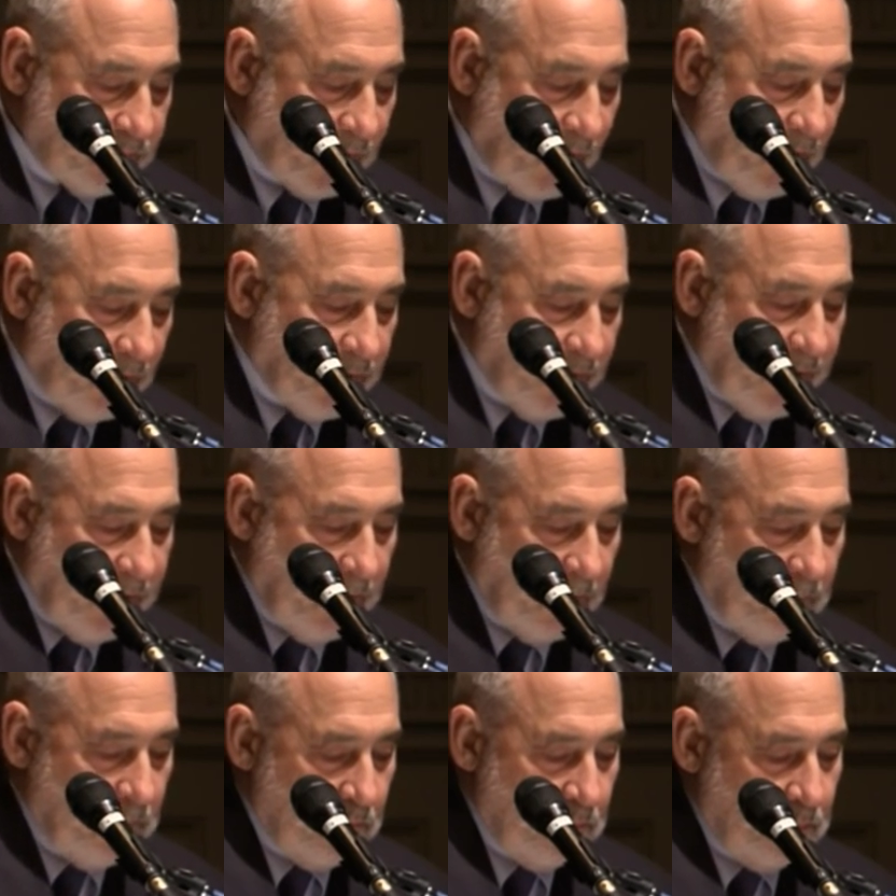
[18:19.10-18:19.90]

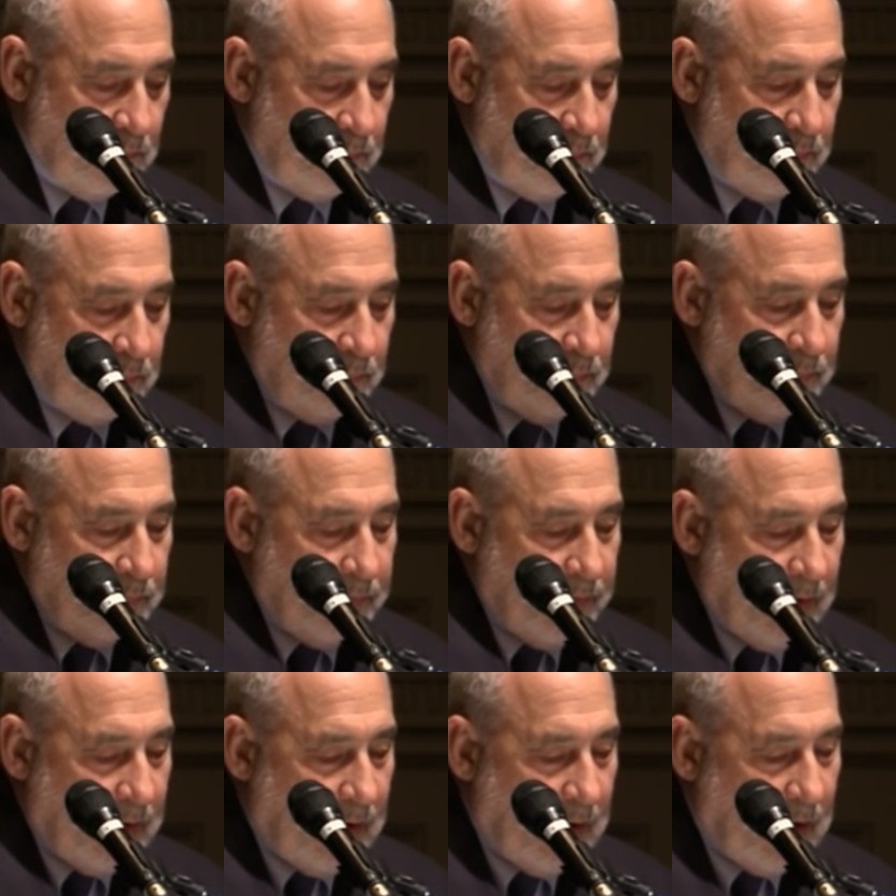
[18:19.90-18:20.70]
The
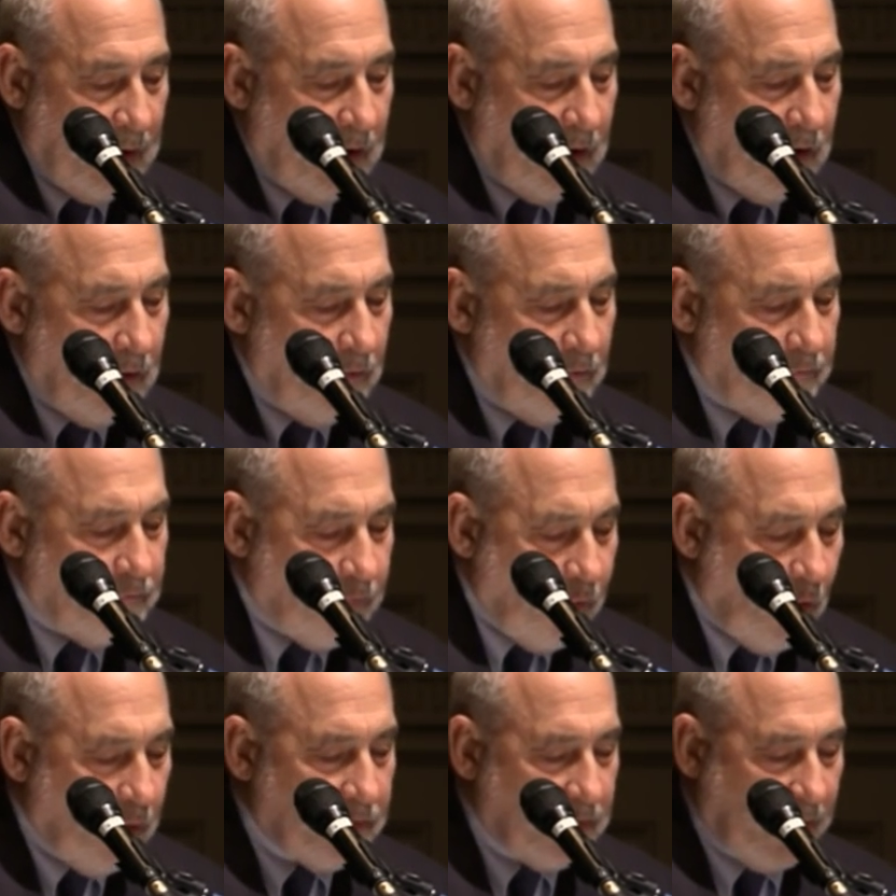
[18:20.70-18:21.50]

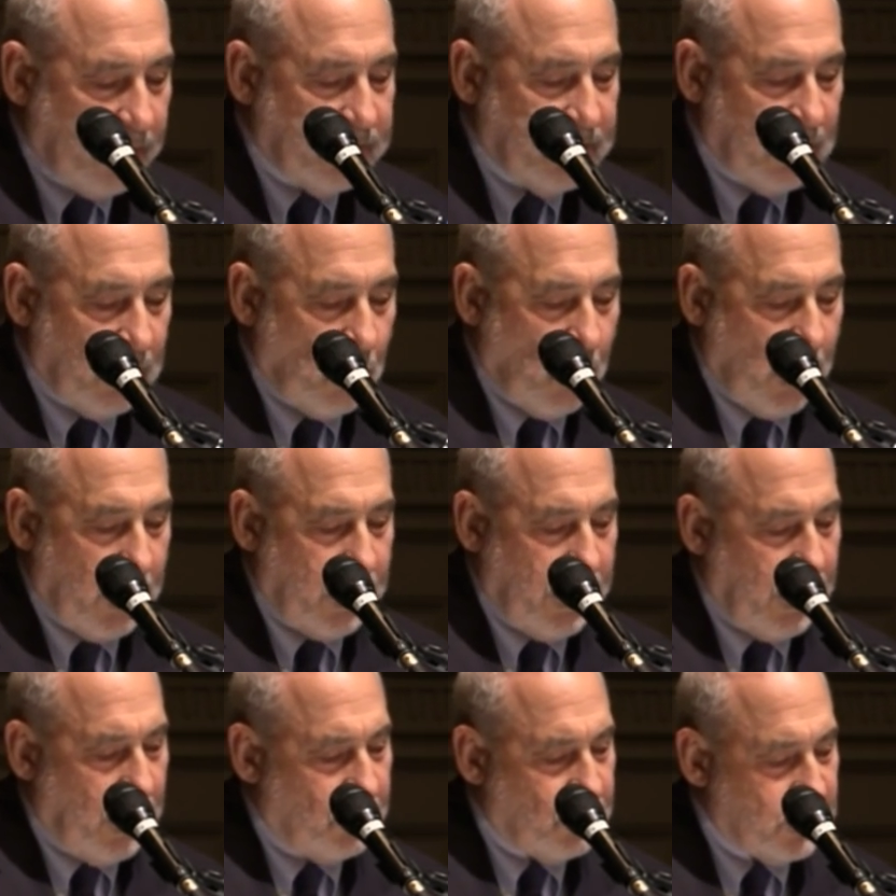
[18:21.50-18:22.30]
fourth idea I want
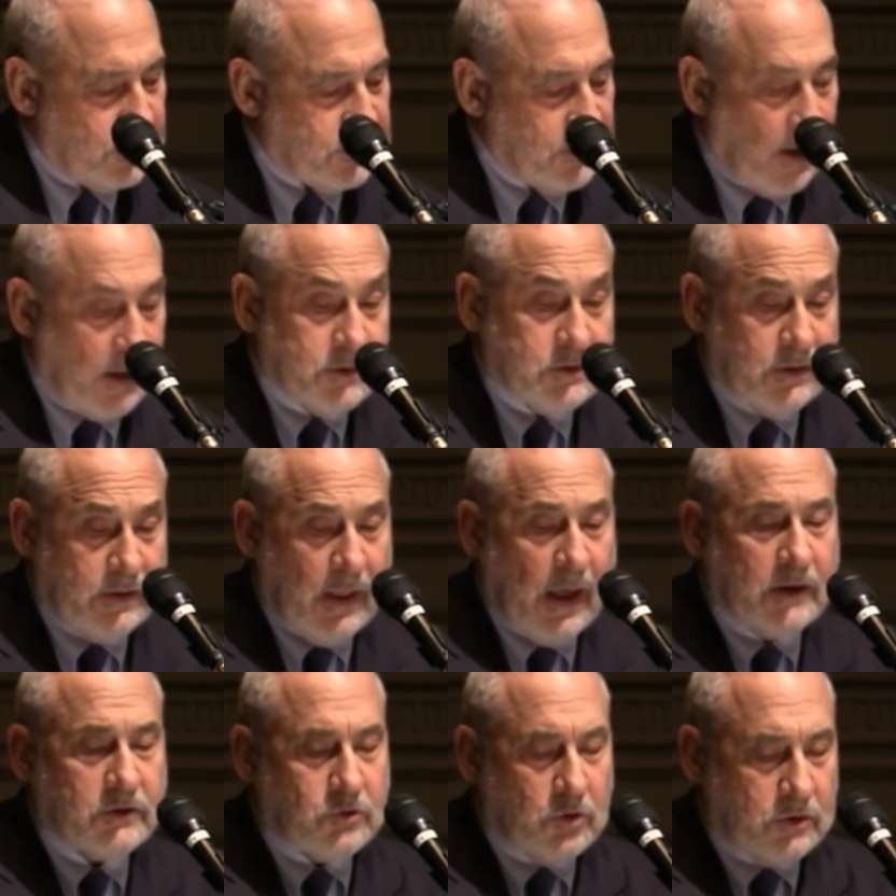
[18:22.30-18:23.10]
to emphasize, and
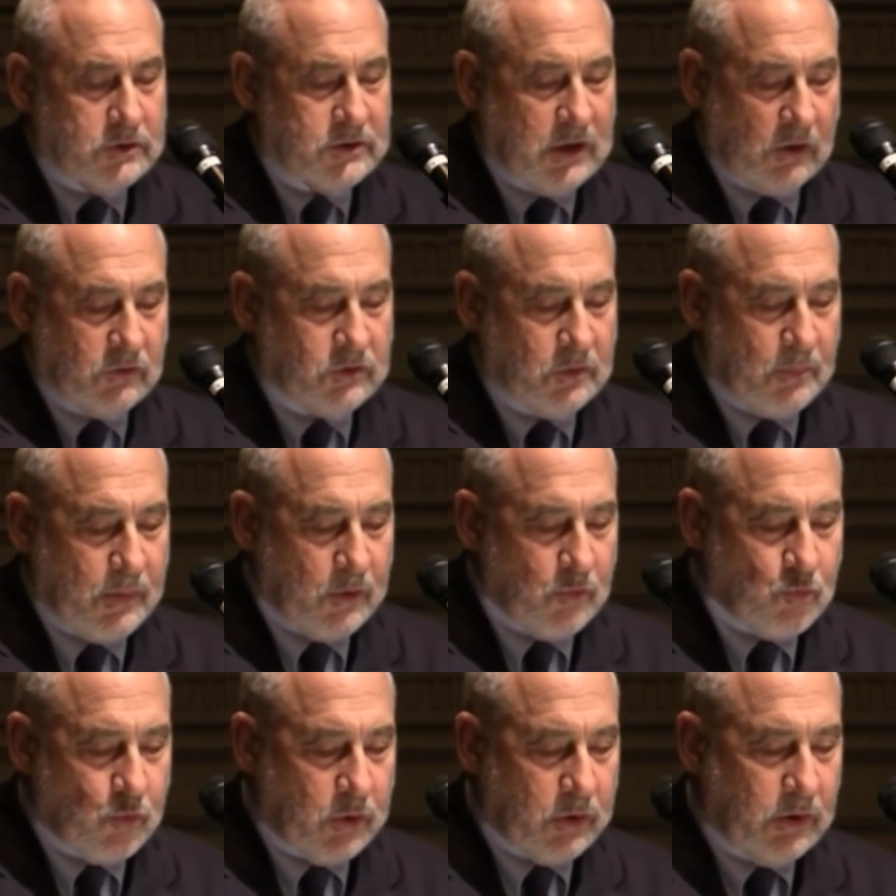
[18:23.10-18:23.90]
that turns out to be
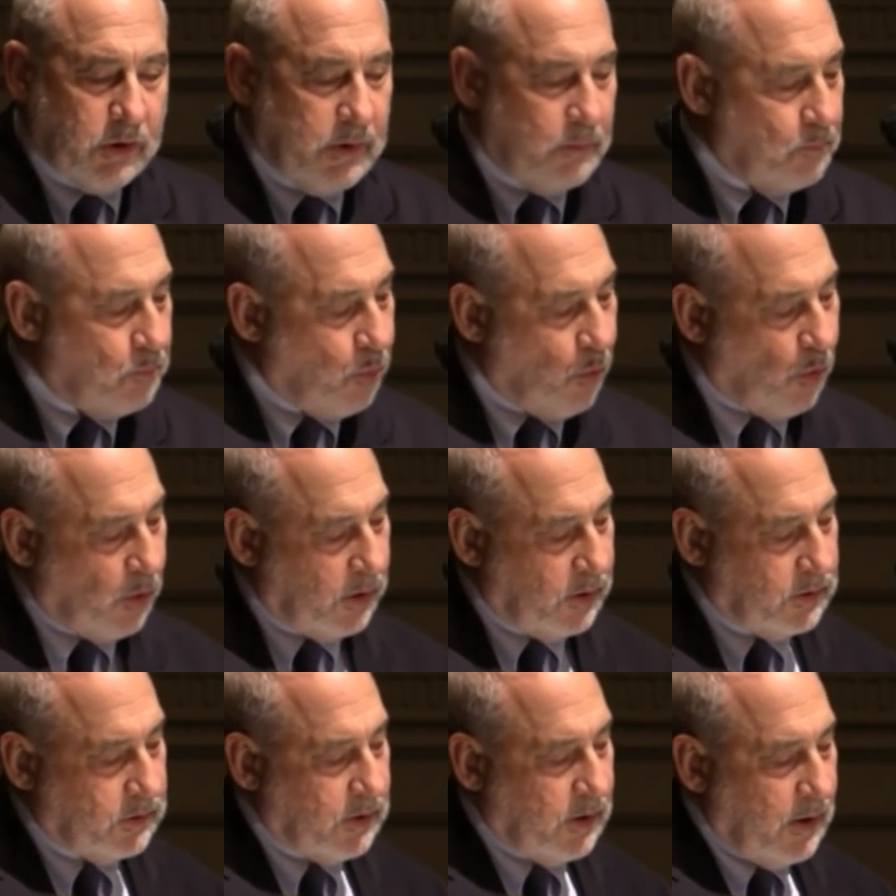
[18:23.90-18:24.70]
really
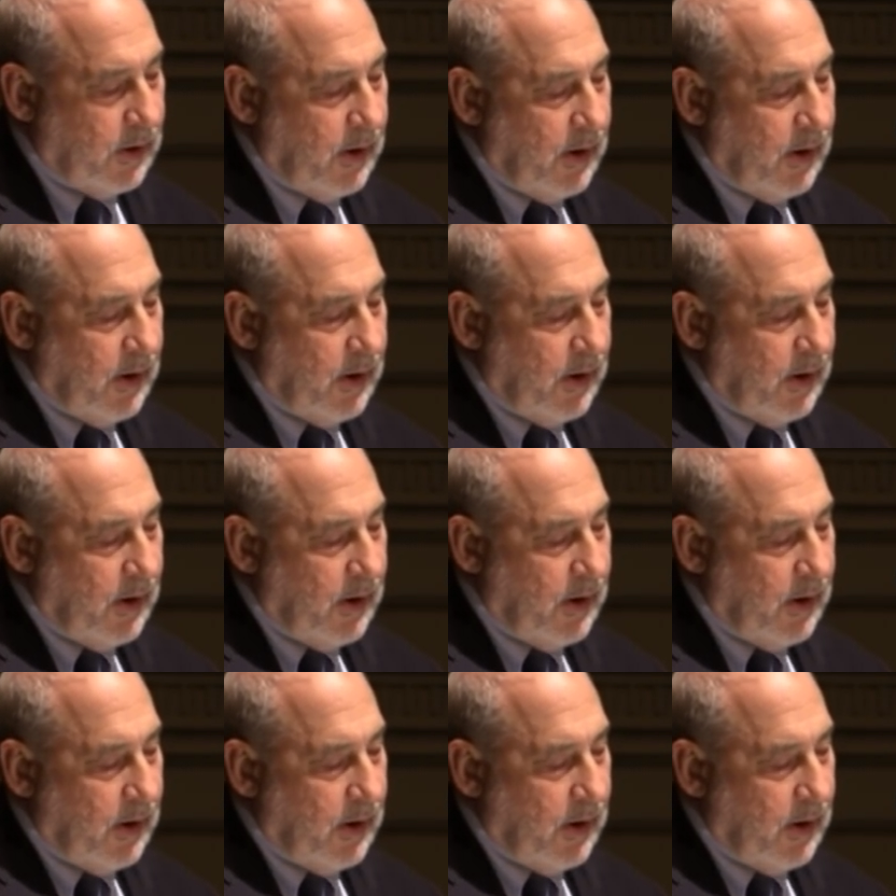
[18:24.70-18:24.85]
important,